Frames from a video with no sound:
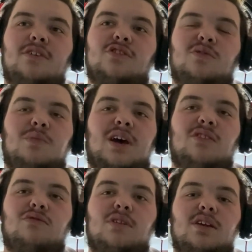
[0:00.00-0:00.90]
It just
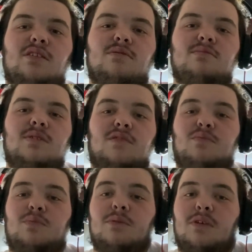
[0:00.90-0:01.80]
depends really if
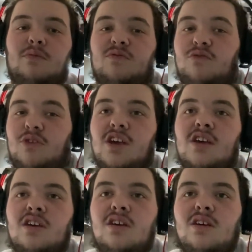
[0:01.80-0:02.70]
people are
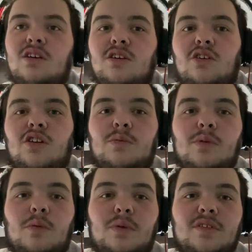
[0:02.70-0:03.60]
free or if
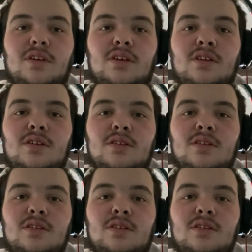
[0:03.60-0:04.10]
people are busy.